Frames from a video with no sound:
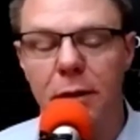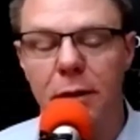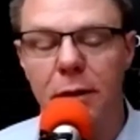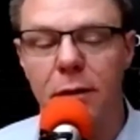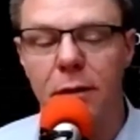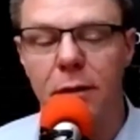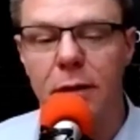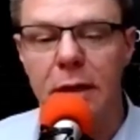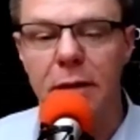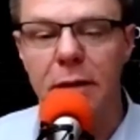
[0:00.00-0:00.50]

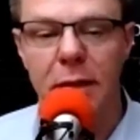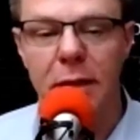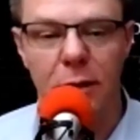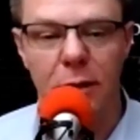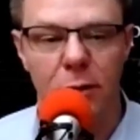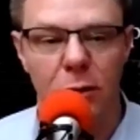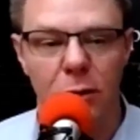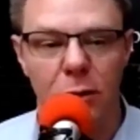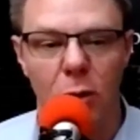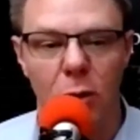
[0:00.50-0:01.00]
60
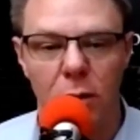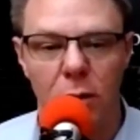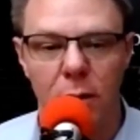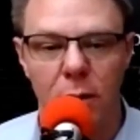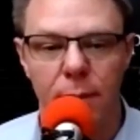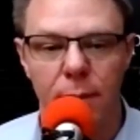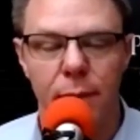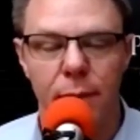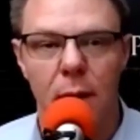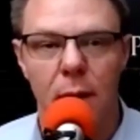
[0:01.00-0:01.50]
years old,
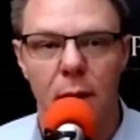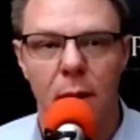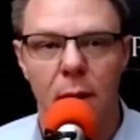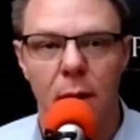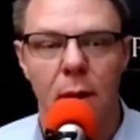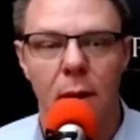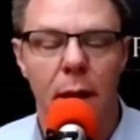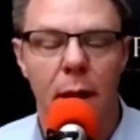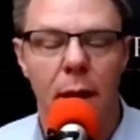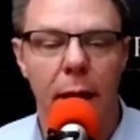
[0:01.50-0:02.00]

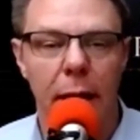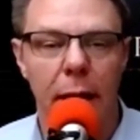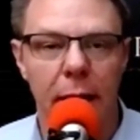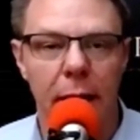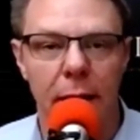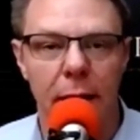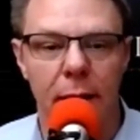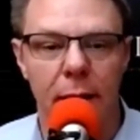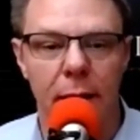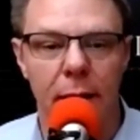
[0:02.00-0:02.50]

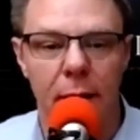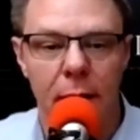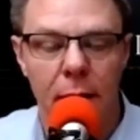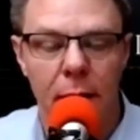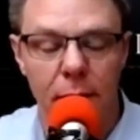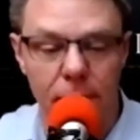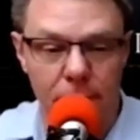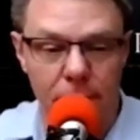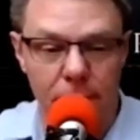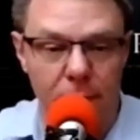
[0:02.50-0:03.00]
and
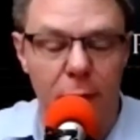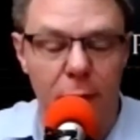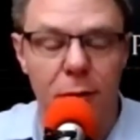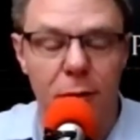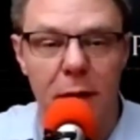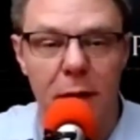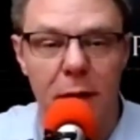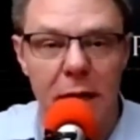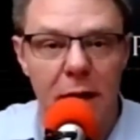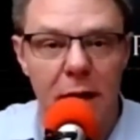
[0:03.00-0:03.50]
they're
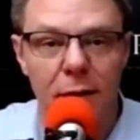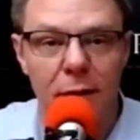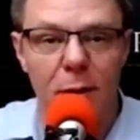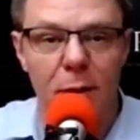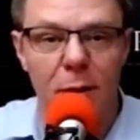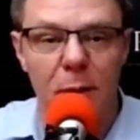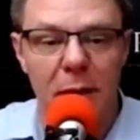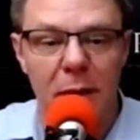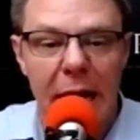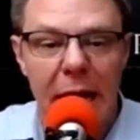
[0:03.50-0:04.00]
sitting on some
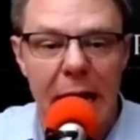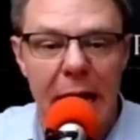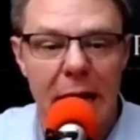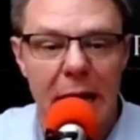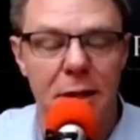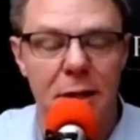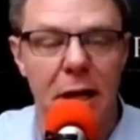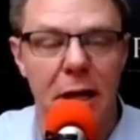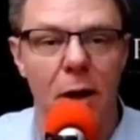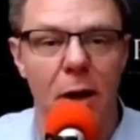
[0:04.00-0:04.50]
cash
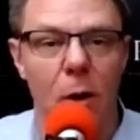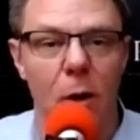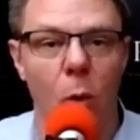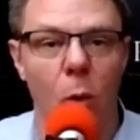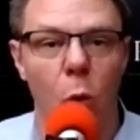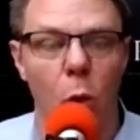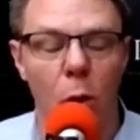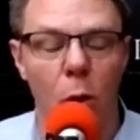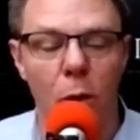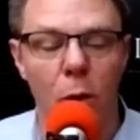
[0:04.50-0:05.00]
and are
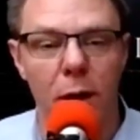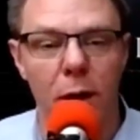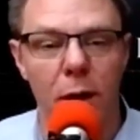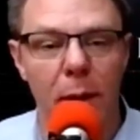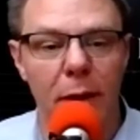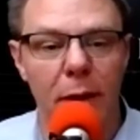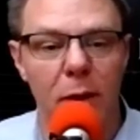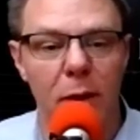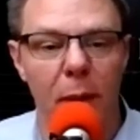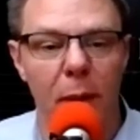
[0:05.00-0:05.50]
worried about
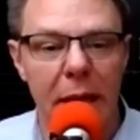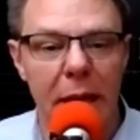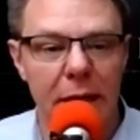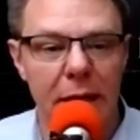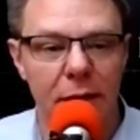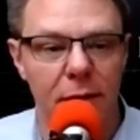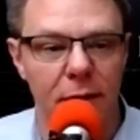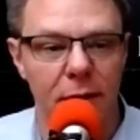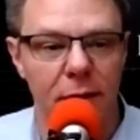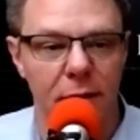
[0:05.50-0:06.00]
the banking
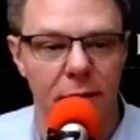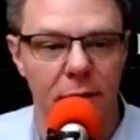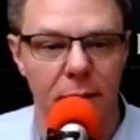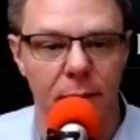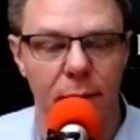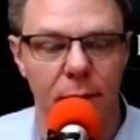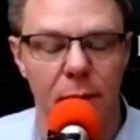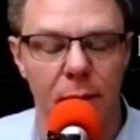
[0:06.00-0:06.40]
system.